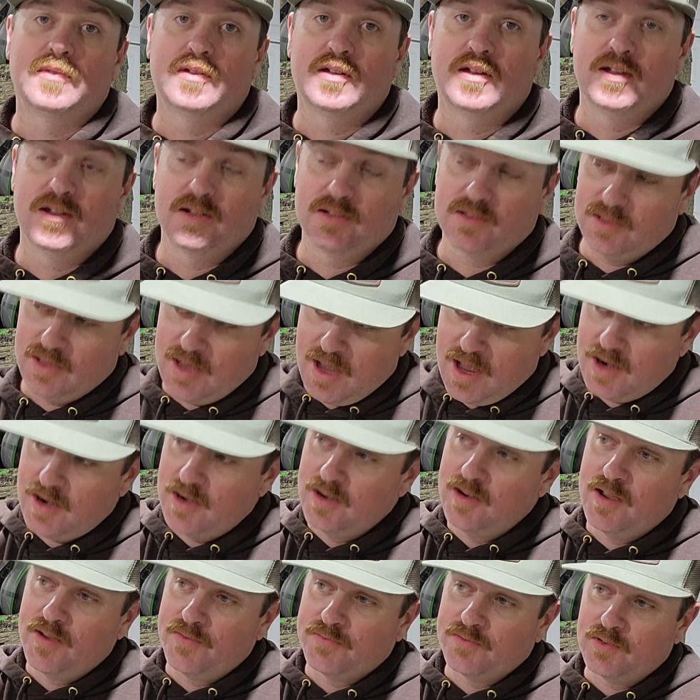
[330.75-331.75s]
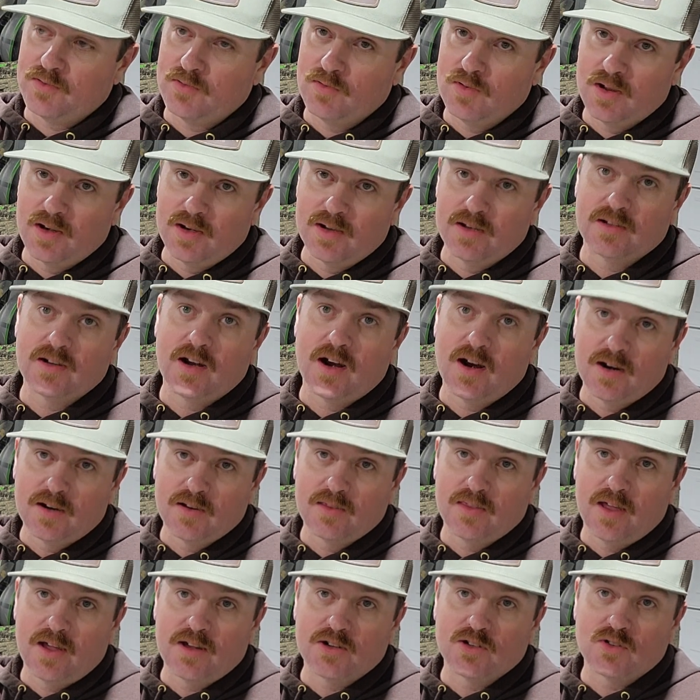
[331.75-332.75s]
it's not enough to really
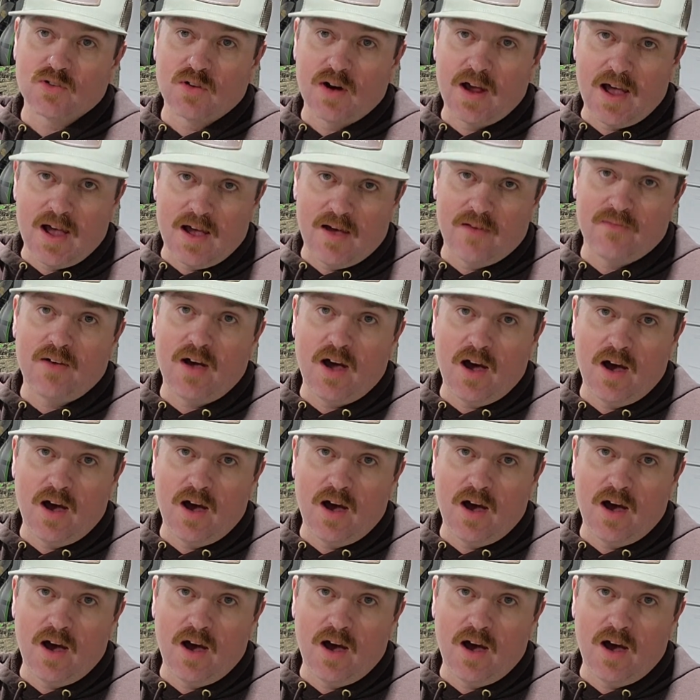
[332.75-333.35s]
turn that drive